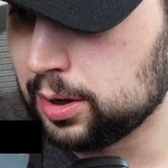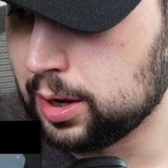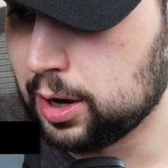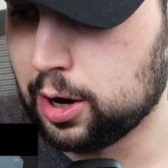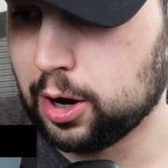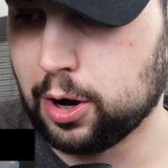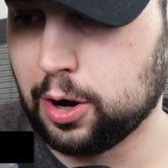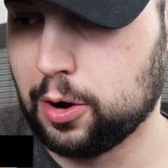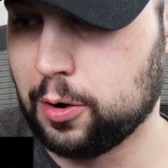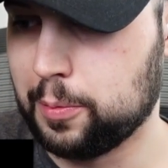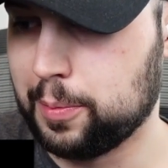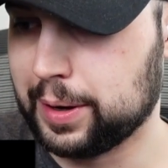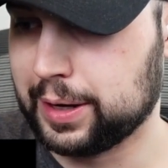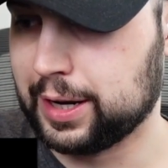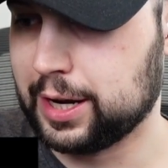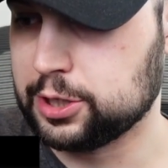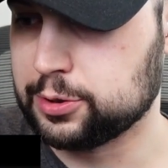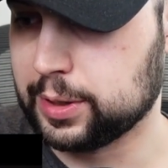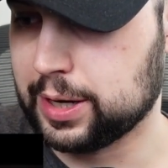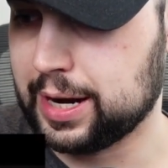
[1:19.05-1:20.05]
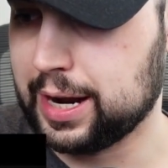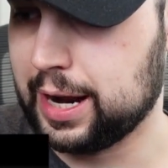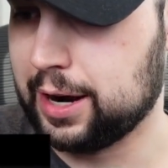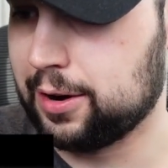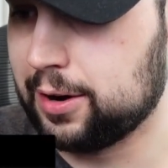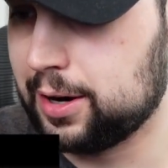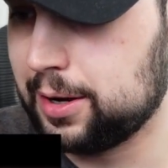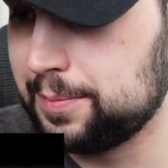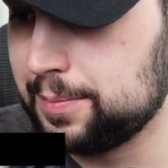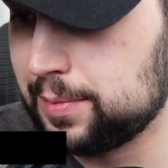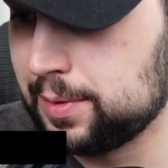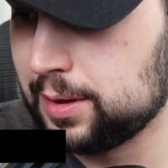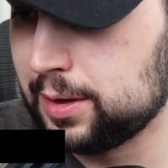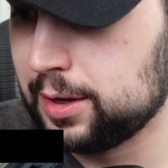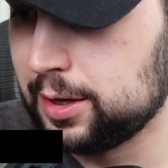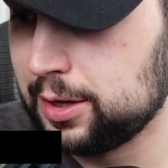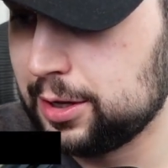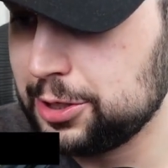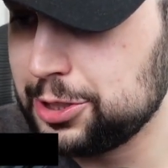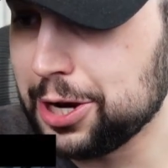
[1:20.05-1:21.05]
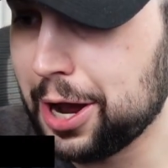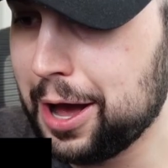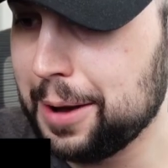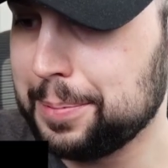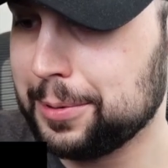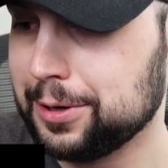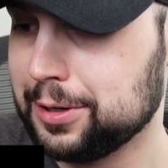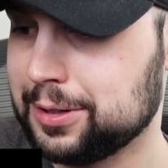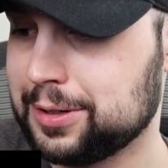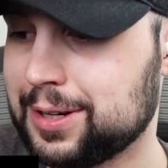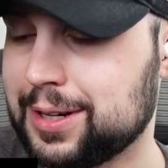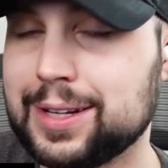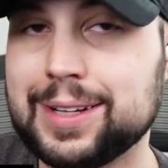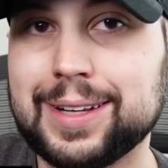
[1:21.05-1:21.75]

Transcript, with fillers: Oh my gosh, we got Hera. Chopper!